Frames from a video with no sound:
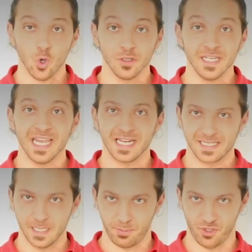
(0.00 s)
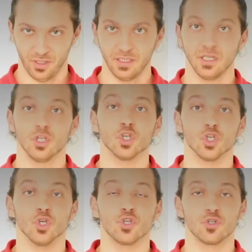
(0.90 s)
only exception
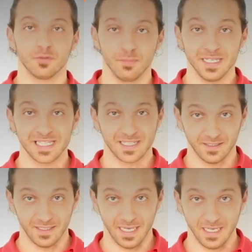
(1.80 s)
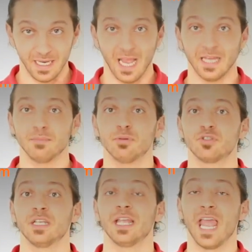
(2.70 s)
you should be studying and
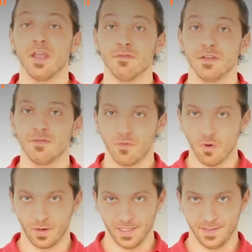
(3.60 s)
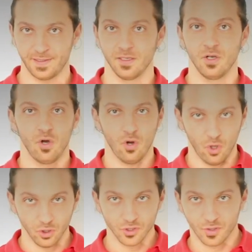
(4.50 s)
putting heavy focus
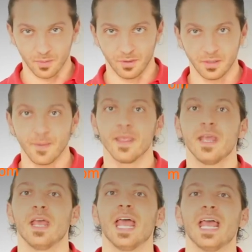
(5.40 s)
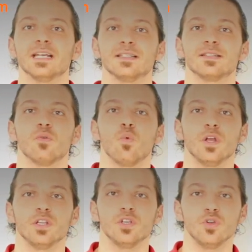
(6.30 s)
on grammar is
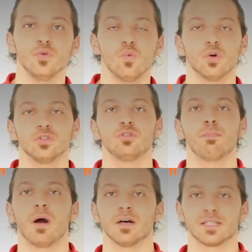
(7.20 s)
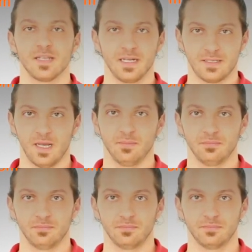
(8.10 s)
when you want to pass the exam.
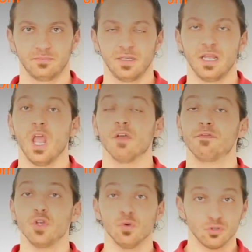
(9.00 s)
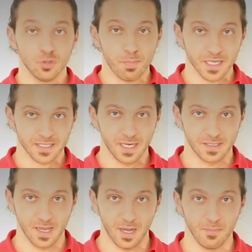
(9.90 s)
If you want to pass the
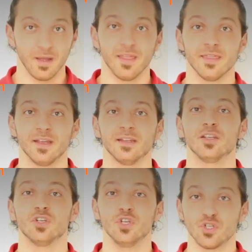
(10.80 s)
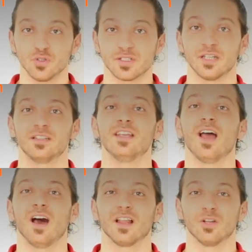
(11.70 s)
exam, then you should study
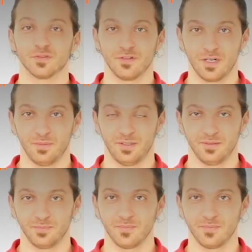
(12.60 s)
a lot of grammar.